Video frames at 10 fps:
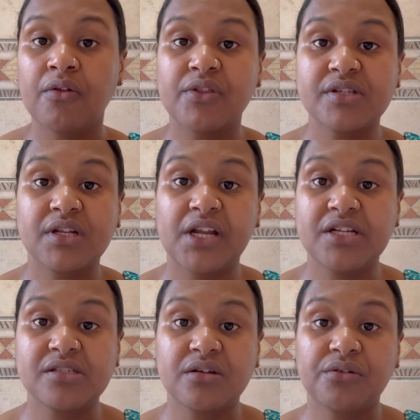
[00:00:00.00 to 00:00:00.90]
this
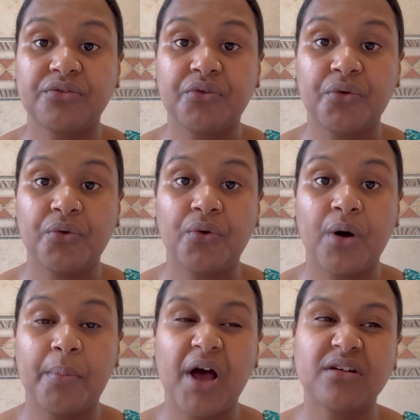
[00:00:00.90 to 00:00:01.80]
cleanser, for
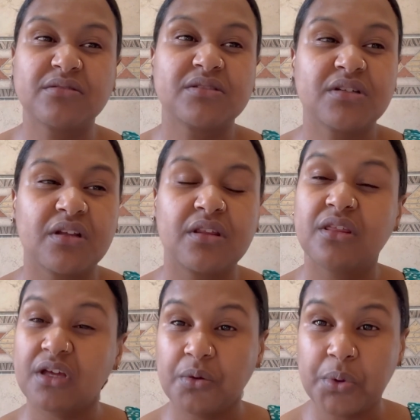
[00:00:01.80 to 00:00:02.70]
about
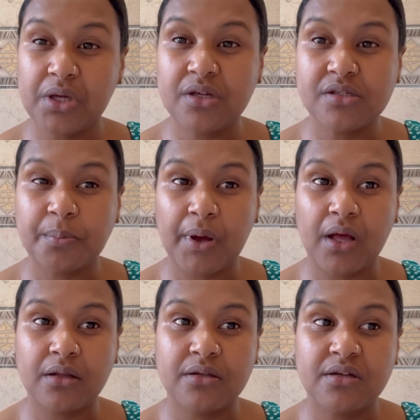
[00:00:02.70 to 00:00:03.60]
3 weeks,
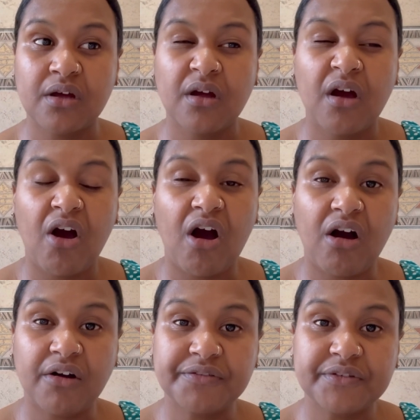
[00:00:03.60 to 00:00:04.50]
but
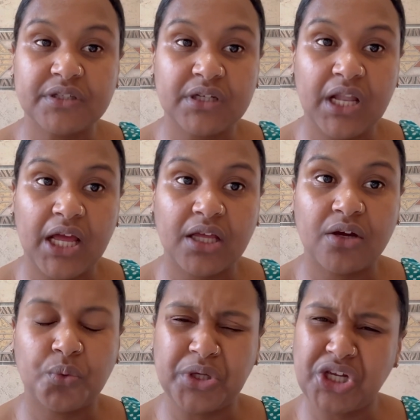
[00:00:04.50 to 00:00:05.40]
after like
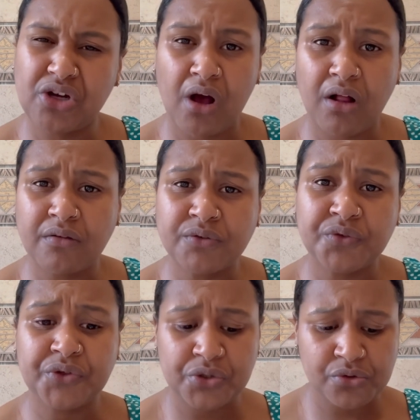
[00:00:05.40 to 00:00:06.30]
a week and a half
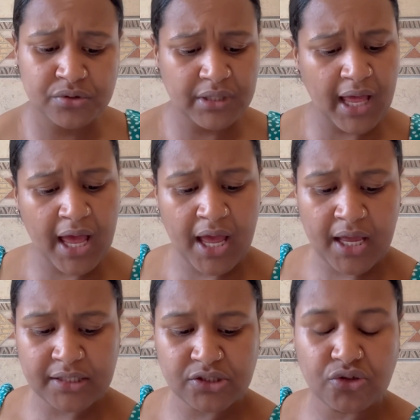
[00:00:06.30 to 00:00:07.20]
of use,
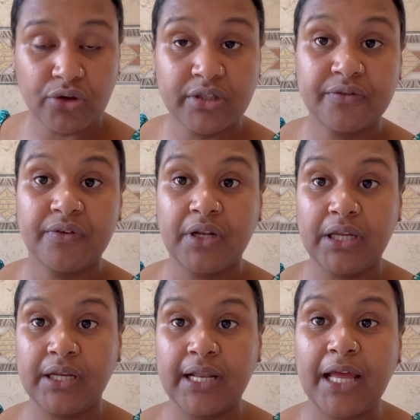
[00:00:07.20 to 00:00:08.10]
I started
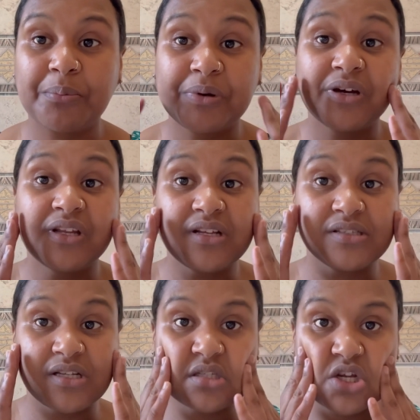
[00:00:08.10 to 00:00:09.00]
feeling like burning
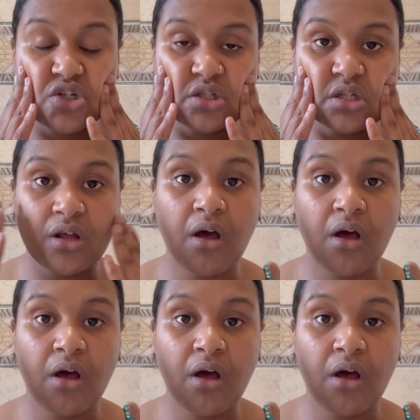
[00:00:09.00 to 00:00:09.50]
sensation